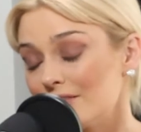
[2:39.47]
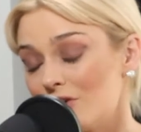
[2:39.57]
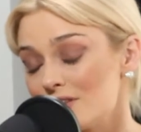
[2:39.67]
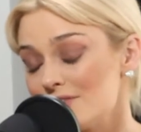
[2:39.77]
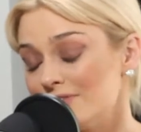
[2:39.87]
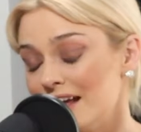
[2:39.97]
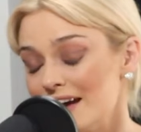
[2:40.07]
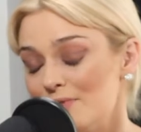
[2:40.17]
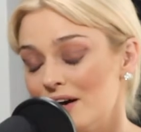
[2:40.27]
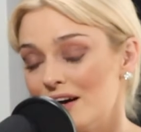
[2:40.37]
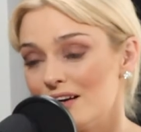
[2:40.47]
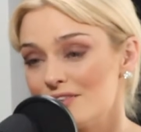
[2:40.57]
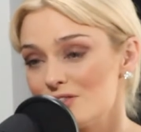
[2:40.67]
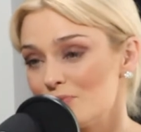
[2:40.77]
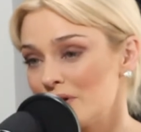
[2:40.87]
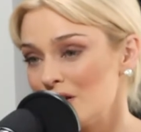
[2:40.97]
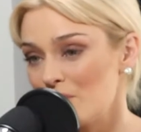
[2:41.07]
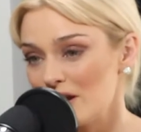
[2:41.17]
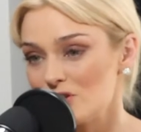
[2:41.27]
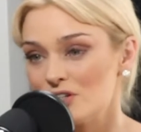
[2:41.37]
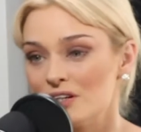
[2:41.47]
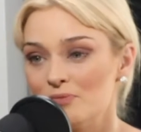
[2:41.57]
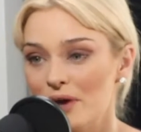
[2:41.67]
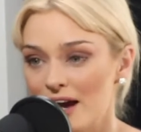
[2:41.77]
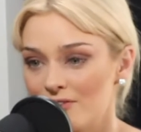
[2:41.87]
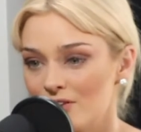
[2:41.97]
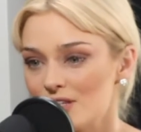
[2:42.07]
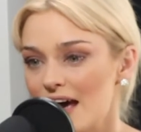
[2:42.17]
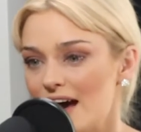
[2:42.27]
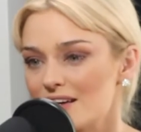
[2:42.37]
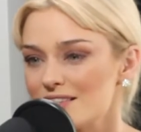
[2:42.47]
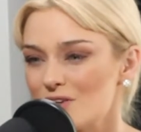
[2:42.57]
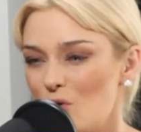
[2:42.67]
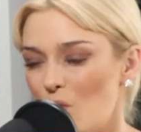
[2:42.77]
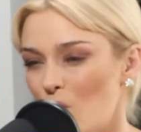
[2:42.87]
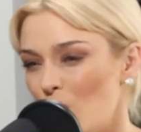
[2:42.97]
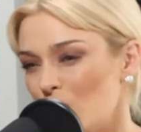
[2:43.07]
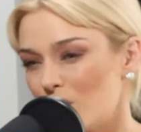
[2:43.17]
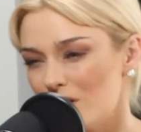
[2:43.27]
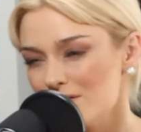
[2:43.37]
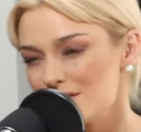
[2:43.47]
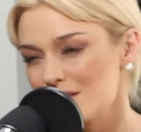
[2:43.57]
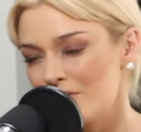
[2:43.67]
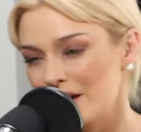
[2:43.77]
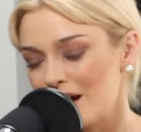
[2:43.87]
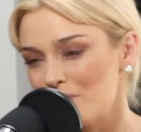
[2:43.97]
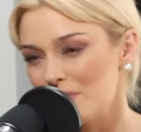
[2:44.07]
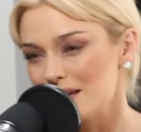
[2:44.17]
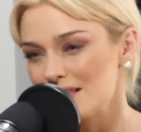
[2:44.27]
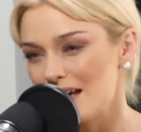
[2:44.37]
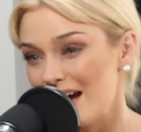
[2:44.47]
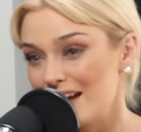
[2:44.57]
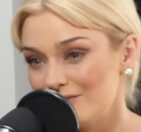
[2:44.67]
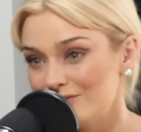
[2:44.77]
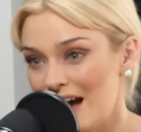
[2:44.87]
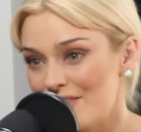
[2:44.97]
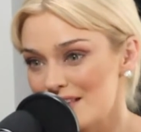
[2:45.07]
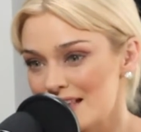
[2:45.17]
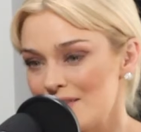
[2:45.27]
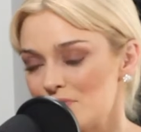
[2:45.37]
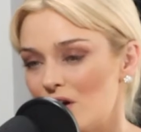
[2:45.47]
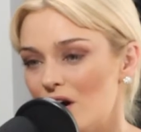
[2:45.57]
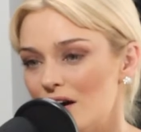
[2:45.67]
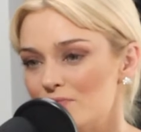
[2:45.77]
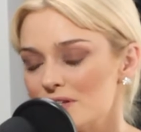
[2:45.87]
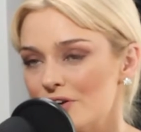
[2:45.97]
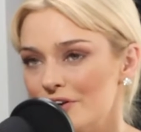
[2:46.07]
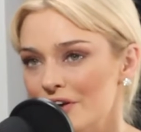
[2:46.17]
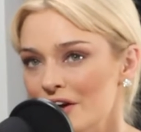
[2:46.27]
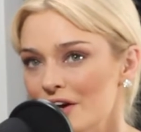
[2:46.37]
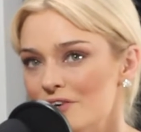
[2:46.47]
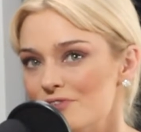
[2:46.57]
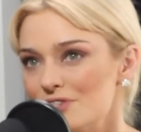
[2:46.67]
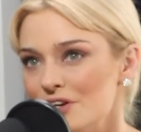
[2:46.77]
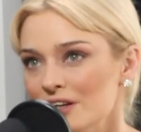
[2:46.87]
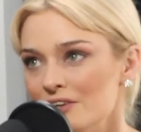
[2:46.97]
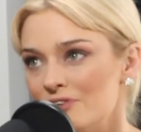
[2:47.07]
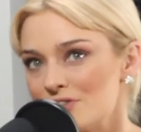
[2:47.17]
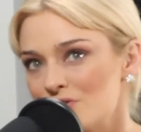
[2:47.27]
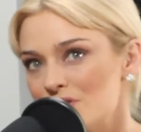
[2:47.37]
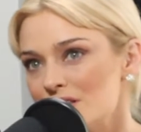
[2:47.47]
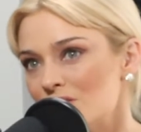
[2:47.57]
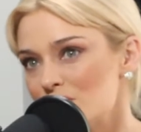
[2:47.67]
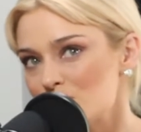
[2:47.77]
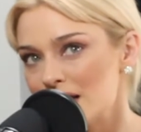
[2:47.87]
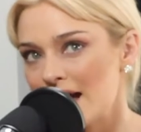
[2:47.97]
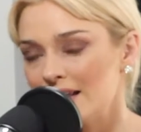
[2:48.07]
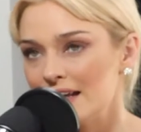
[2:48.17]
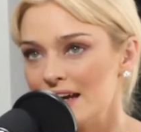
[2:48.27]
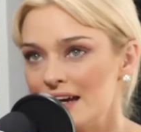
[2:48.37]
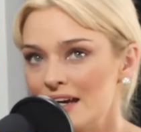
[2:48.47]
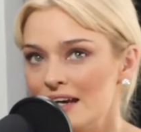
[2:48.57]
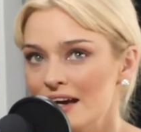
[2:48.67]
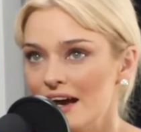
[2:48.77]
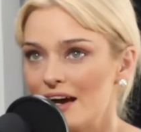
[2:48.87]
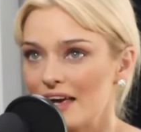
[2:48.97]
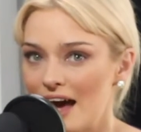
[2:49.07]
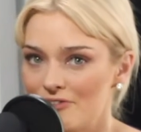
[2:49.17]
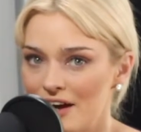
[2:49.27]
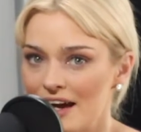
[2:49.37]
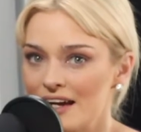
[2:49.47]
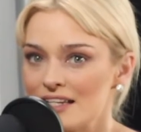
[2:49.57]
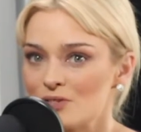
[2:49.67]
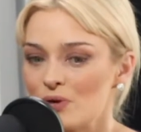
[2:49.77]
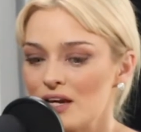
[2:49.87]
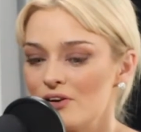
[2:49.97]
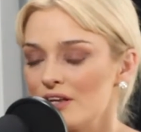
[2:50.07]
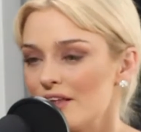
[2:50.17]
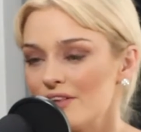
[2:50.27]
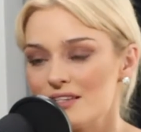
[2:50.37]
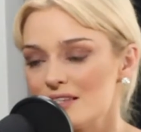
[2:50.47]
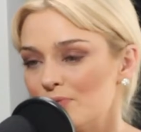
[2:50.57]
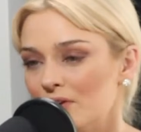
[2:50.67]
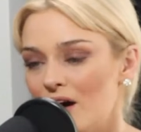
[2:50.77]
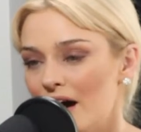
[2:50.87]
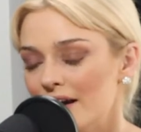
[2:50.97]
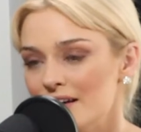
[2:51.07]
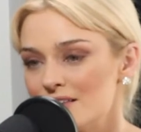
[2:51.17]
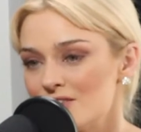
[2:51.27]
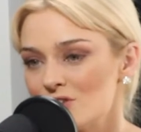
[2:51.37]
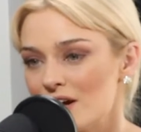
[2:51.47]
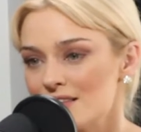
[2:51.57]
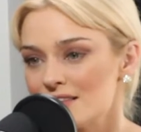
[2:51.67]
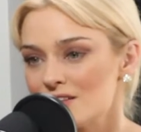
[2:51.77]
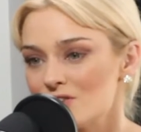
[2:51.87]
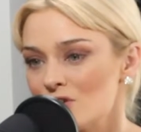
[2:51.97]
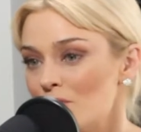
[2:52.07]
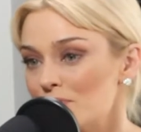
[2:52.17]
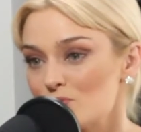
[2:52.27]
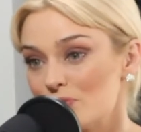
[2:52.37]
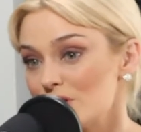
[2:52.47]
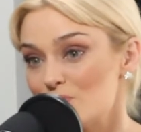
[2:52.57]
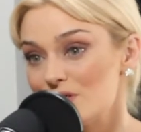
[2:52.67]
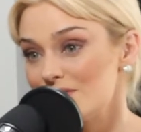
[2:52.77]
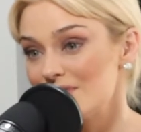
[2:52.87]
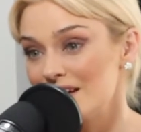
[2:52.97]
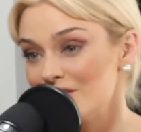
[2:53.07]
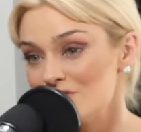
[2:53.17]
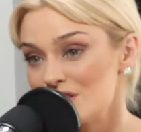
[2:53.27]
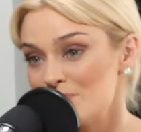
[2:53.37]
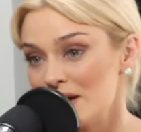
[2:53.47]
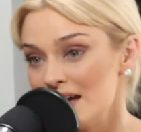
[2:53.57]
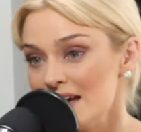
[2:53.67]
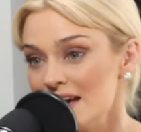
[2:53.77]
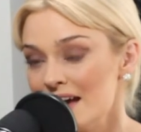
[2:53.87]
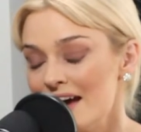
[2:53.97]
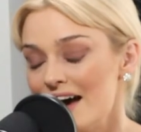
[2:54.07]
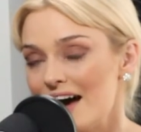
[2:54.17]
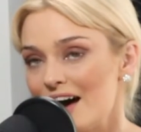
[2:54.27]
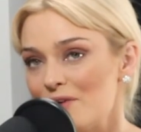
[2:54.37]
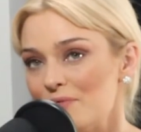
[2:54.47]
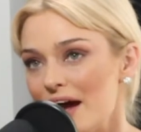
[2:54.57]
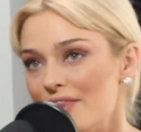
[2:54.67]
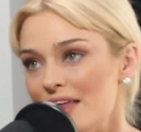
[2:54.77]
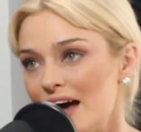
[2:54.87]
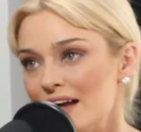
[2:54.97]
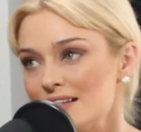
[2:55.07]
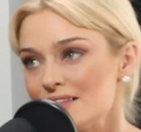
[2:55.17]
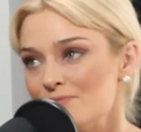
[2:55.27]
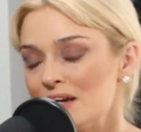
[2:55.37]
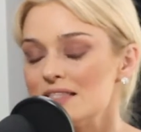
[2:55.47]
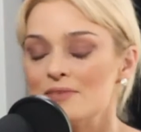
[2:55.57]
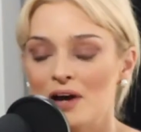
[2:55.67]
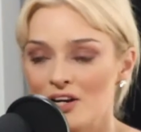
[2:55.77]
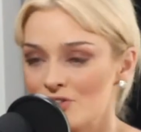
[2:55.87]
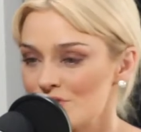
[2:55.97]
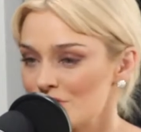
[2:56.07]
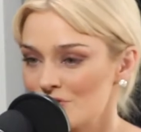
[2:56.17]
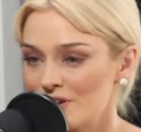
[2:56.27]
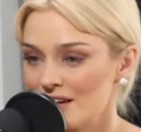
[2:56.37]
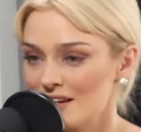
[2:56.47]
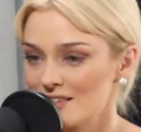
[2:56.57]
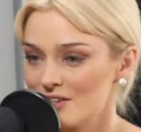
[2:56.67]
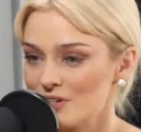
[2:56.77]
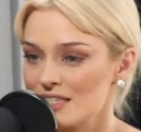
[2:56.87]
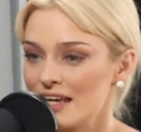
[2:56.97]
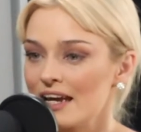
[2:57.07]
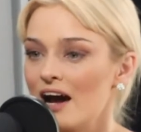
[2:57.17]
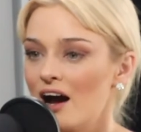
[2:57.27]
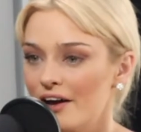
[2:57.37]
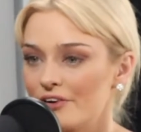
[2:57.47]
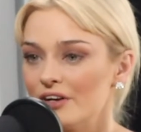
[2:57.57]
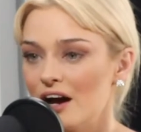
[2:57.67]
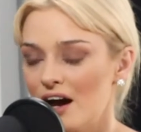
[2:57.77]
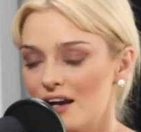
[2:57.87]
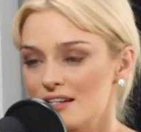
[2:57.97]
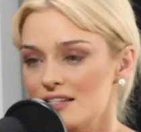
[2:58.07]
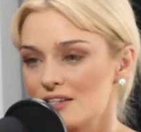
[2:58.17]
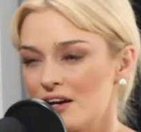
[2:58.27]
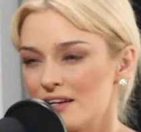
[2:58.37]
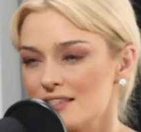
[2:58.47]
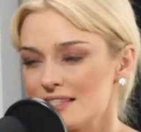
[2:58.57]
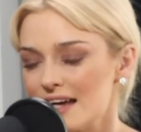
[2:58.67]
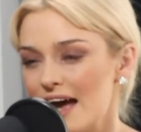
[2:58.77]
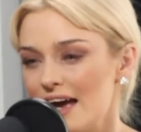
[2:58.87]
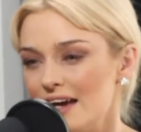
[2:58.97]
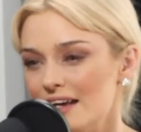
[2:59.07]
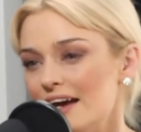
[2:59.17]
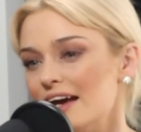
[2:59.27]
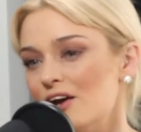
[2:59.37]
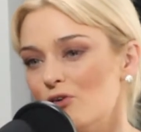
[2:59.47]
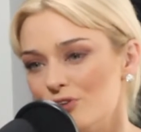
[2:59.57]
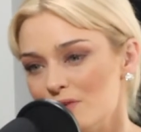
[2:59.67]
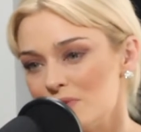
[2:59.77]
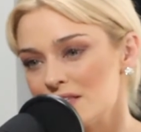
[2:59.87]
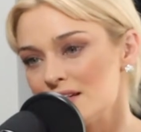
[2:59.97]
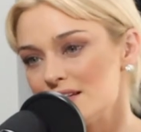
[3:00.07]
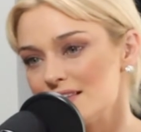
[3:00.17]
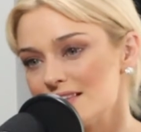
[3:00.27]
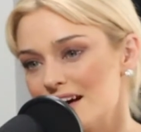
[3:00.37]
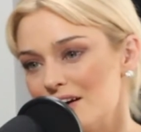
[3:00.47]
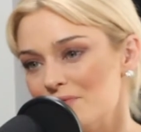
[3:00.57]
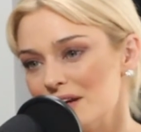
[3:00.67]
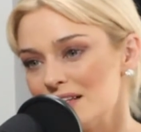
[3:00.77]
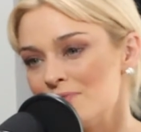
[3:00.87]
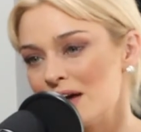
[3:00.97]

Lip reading: cost of labour, superannuation, payroll tax, all costs going up at the same time. So for certainly restaurants and hospitality, cafes, we're hearing that their supply is just so much more expensive than it used to be, and that means their margins are shrinking. So it's getting harder and harder to kind of stay in a healthy business and to